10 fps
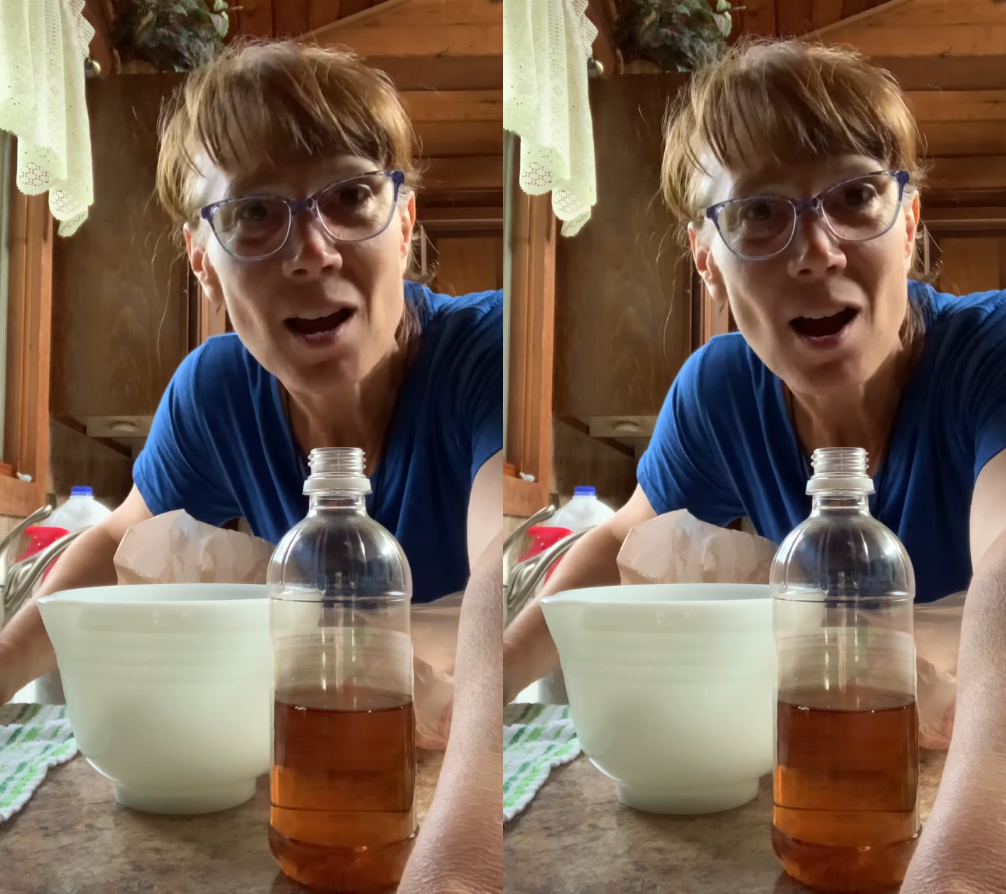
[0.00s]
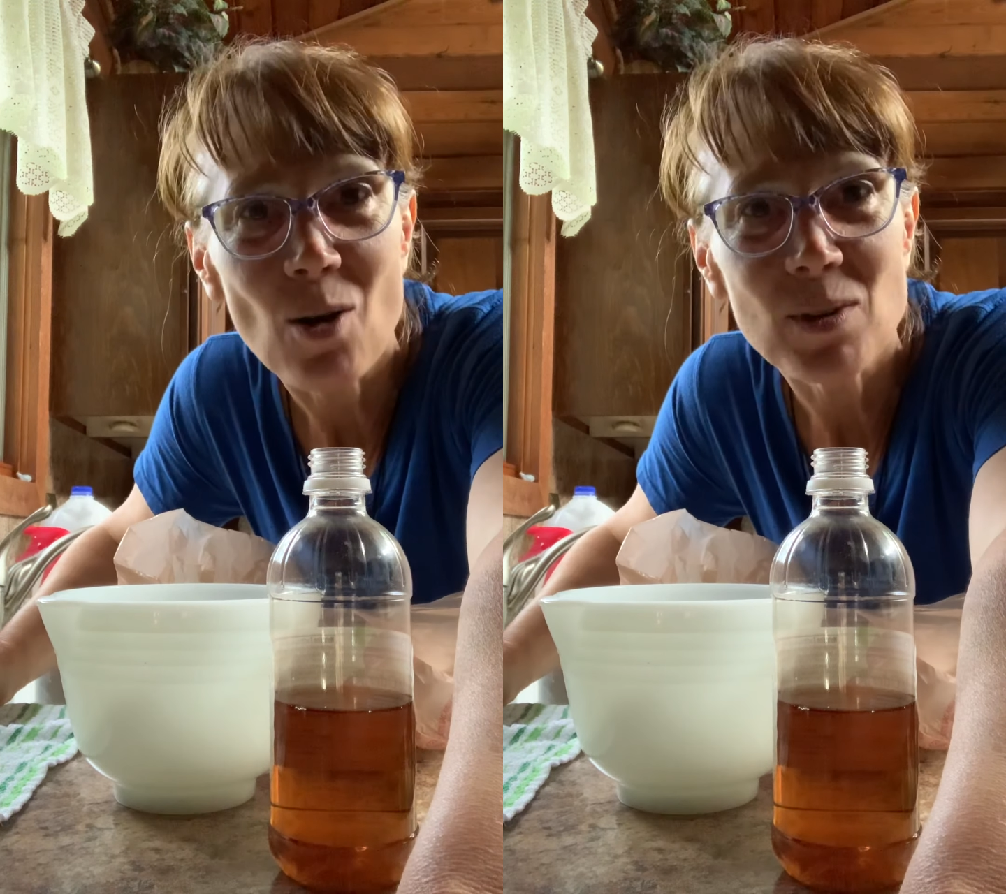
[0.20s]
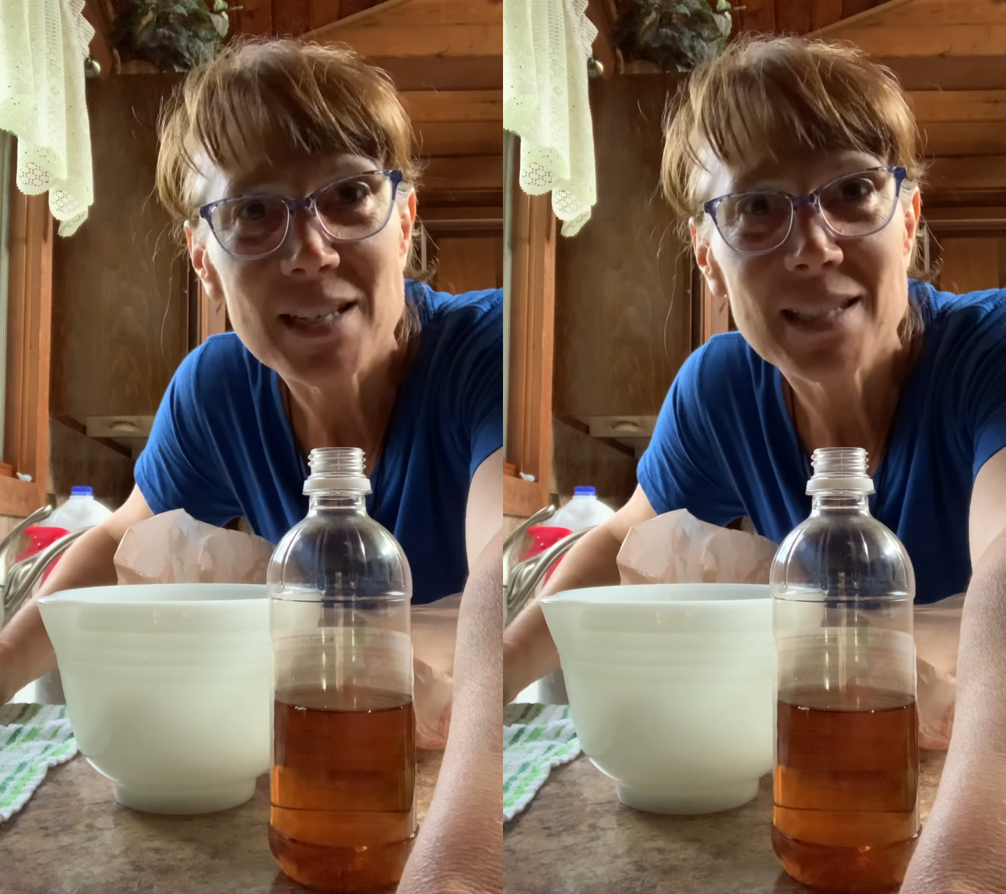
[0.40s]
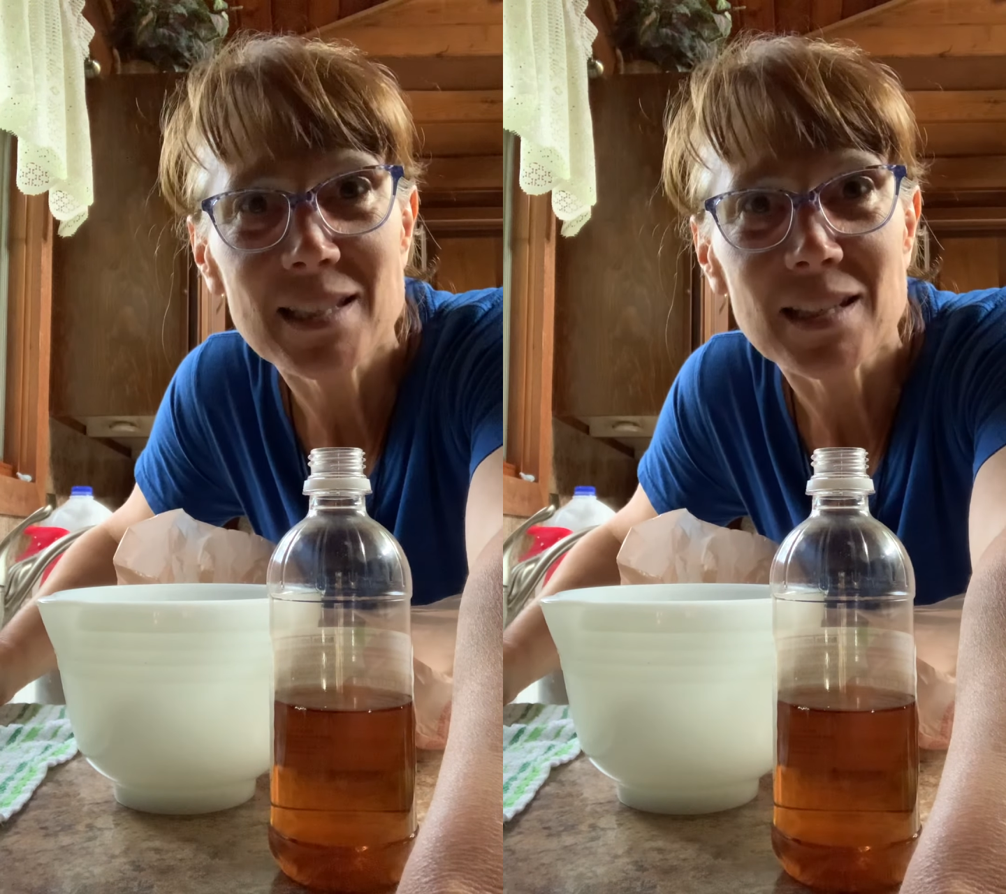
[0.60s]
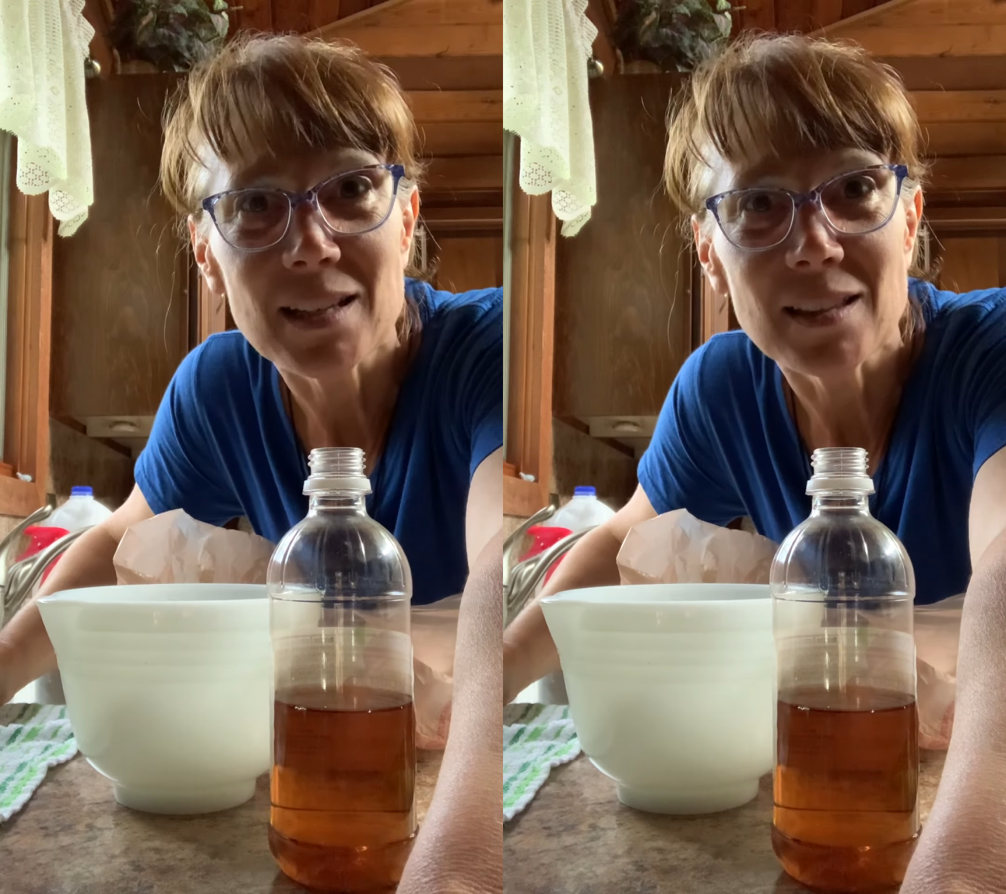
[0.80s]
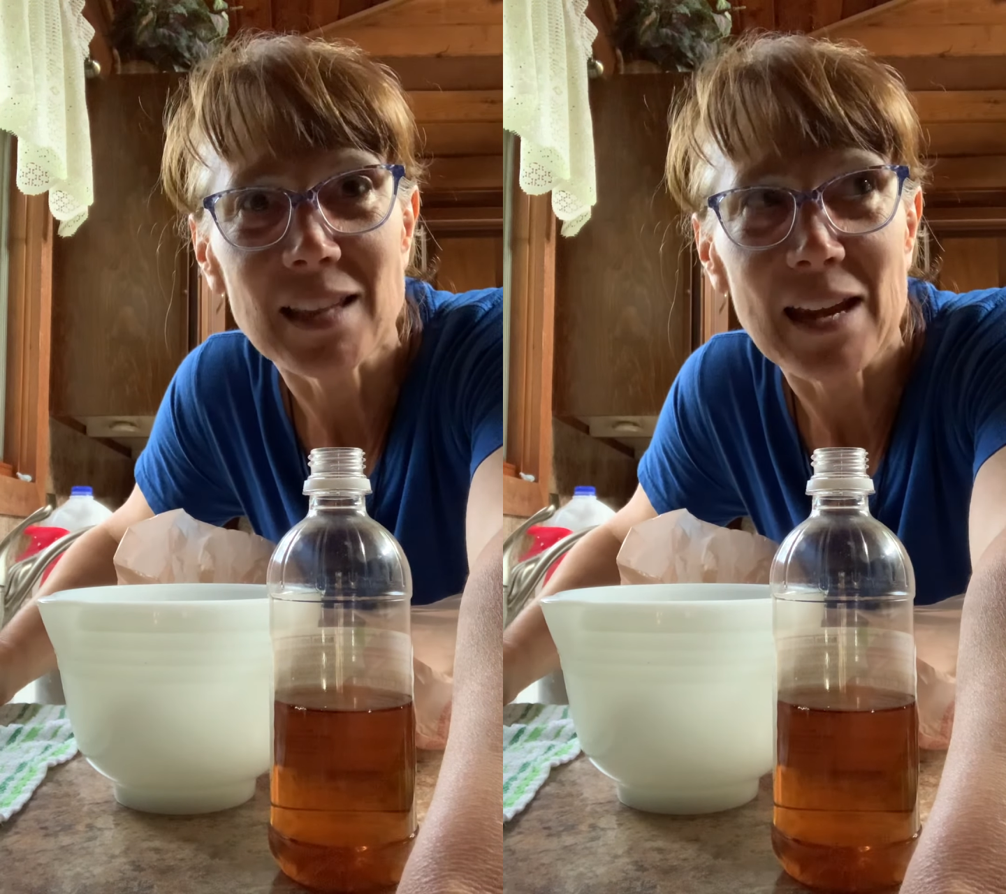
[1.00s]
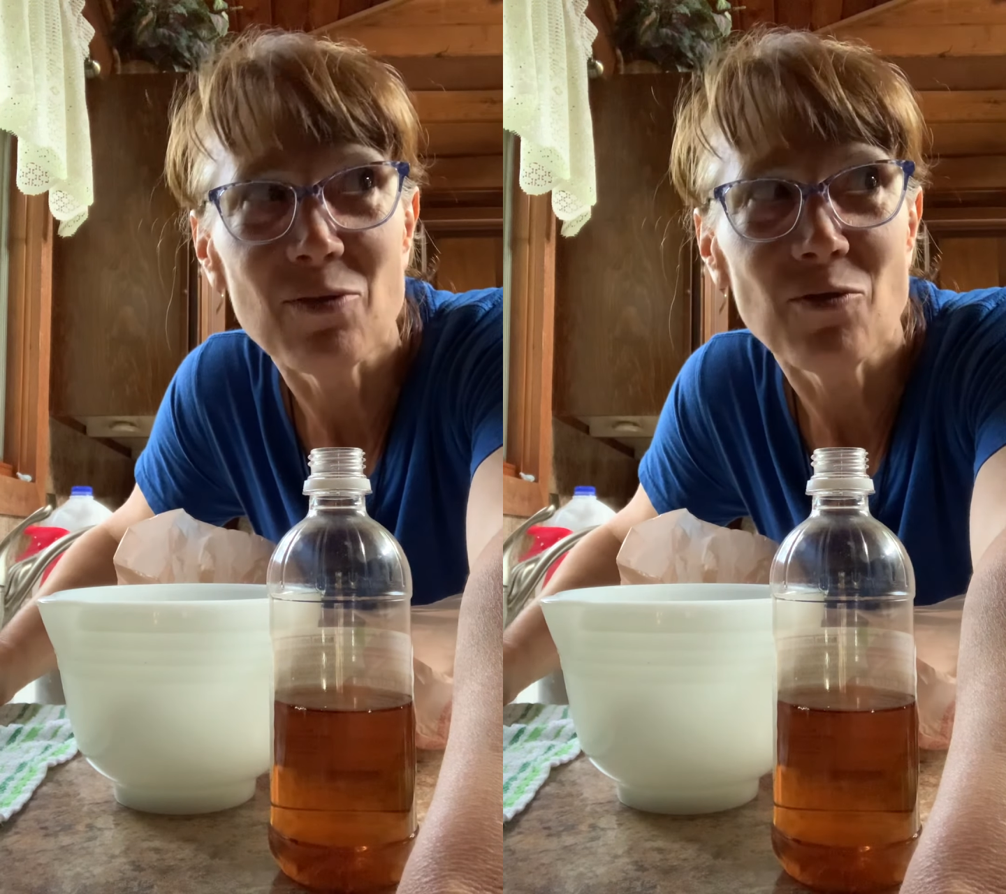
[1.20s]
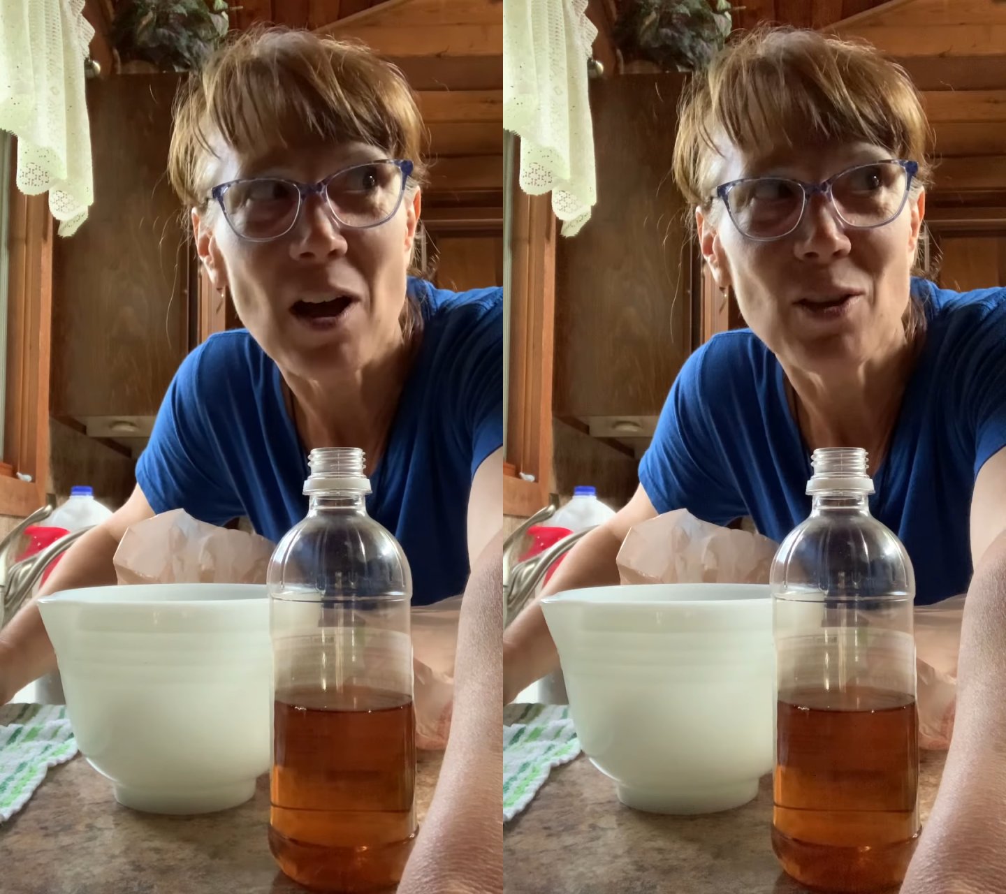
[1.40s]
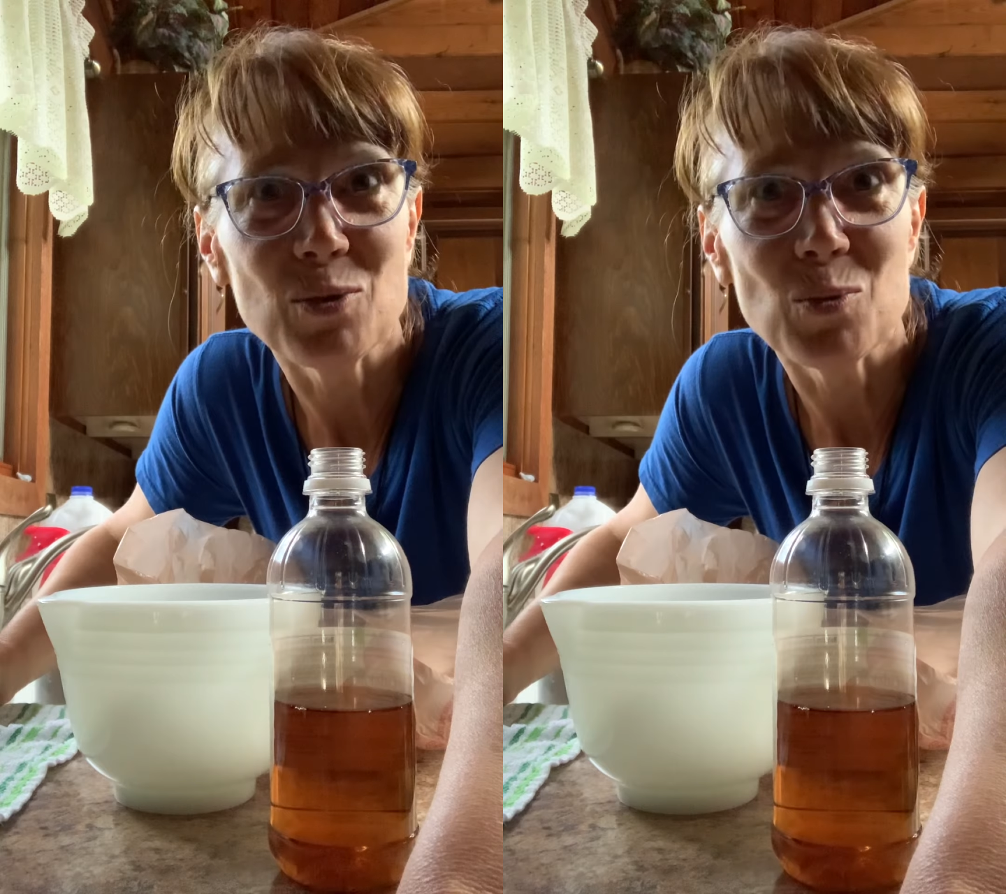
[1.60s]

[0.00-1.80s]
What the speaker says: I always like follow